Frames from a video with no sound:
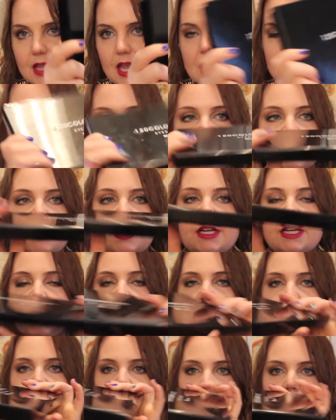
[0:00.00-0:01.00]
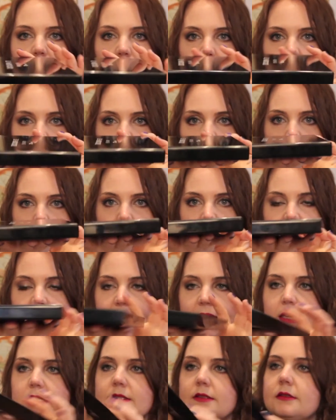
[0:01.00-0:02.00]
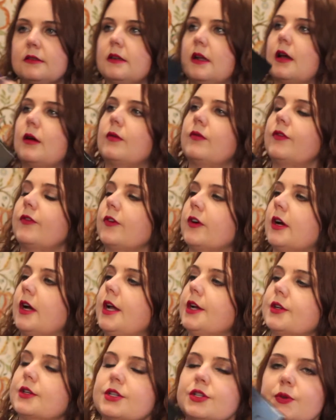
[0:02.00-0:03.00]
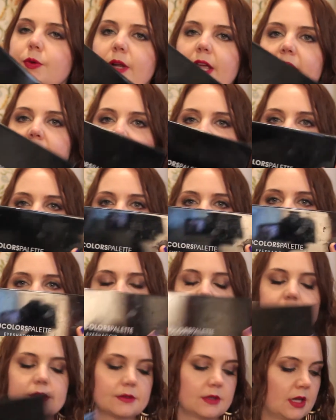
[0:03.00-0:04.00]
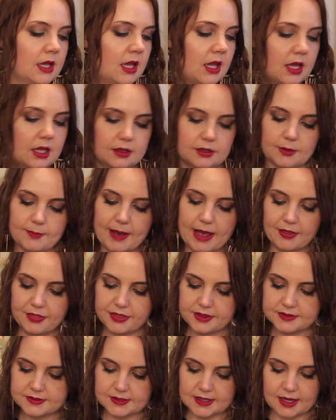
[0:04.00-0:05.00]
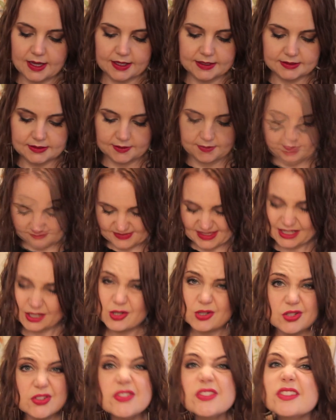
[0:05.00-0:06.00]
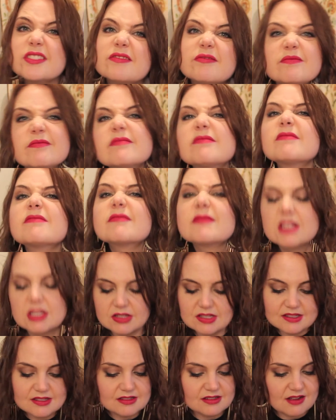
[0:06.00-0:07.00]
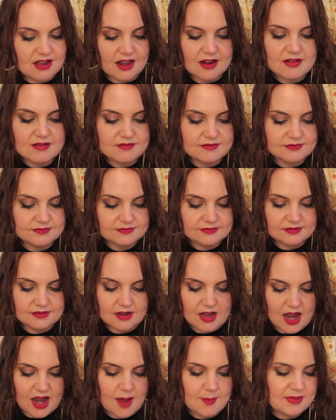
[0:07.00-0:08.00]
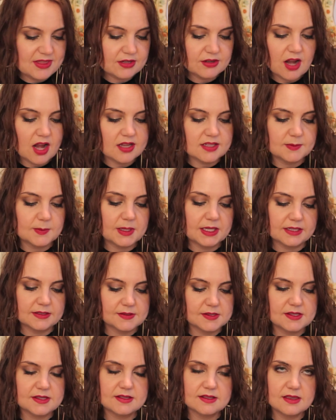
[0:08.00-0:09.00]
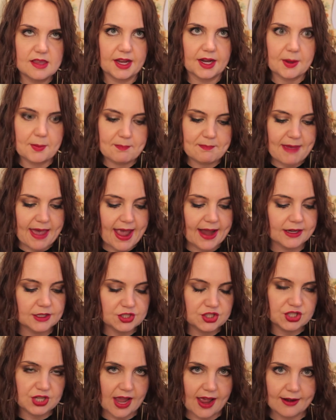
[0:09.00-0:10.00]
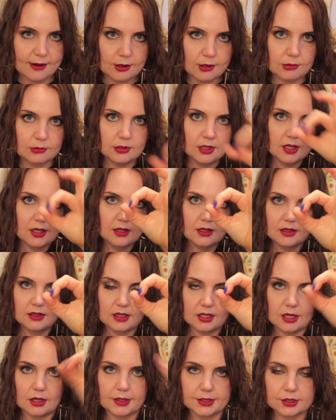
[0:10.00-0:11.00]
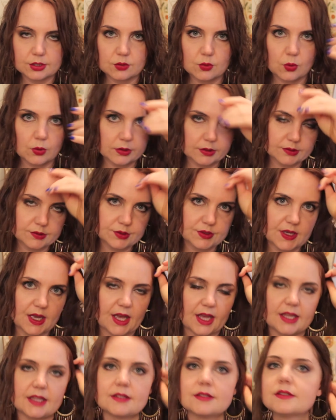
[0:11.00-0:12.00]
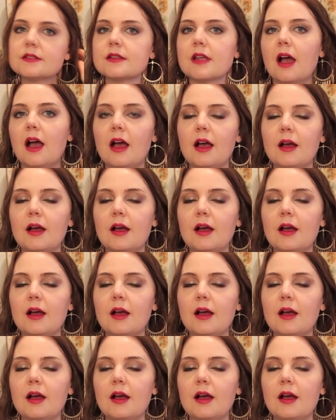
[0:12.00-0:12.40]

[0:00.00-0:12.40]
So, and it's very, you know, compact, you know, for 120 eyeshadows. They're about the size of NYX, so that's a lot of, I mean, they're not as big as like a MAC shadow, you know, like a quarter size